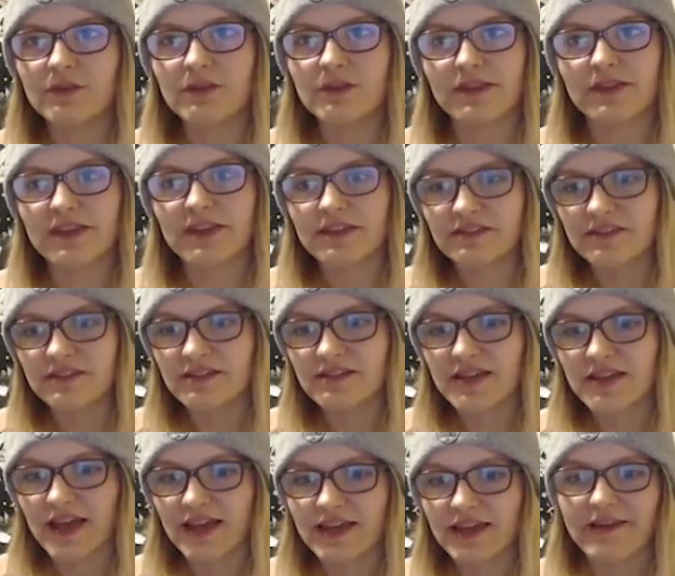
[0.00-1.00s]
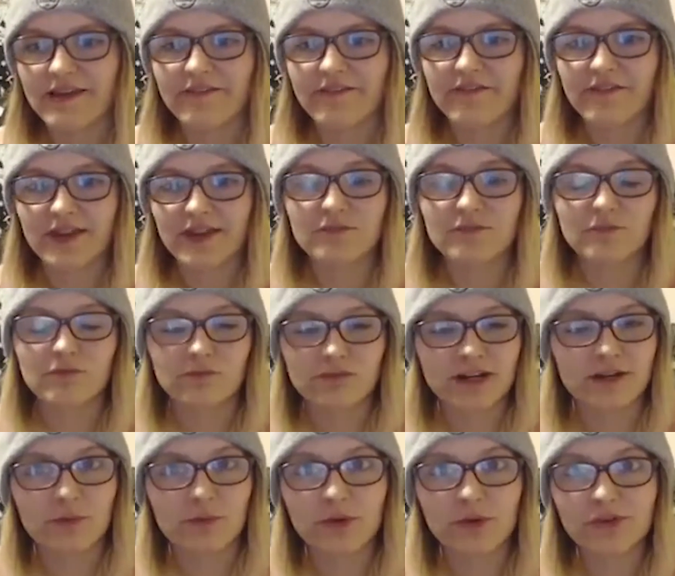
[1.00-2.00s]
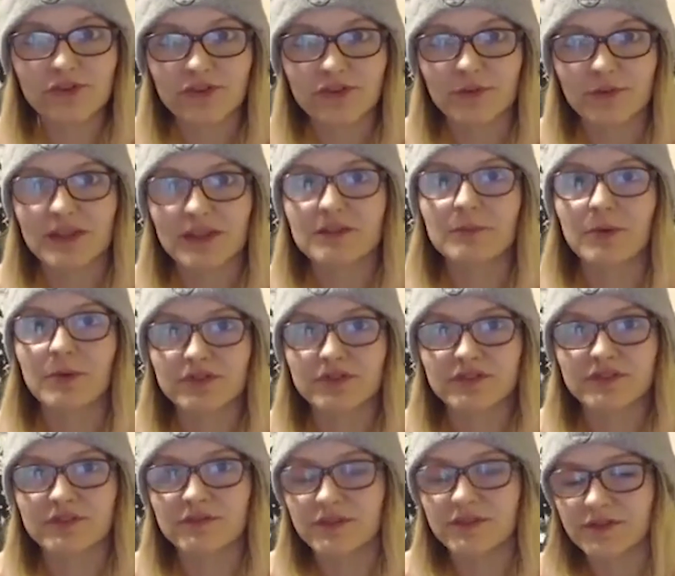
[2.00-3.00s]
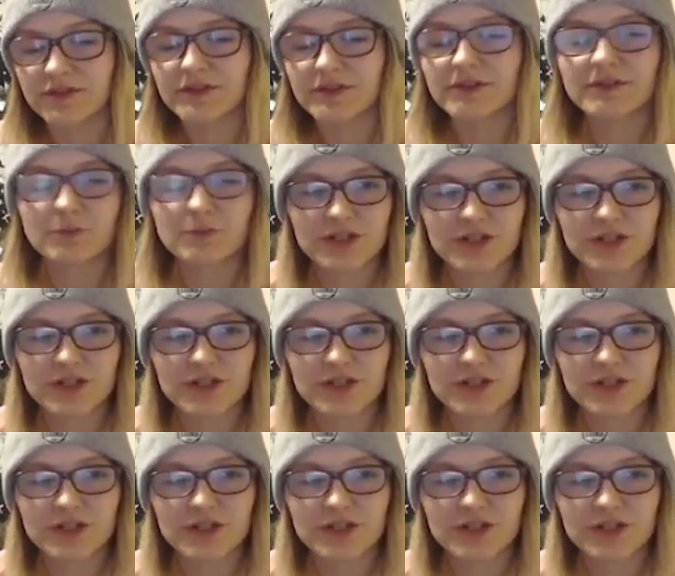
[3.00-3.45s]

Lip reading: at the end of the day, if he really wants to make the positive difference,